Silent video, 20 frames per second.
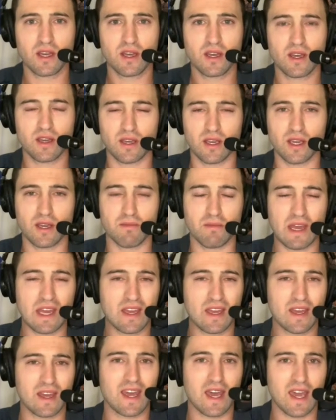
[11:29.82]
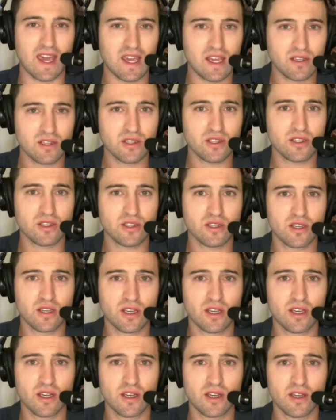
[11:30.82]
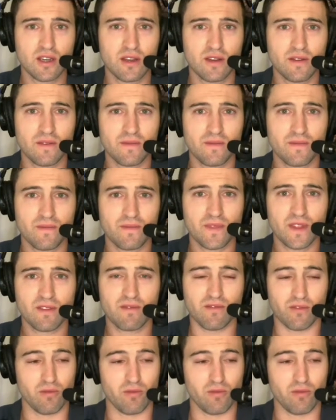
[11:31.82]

and make a case for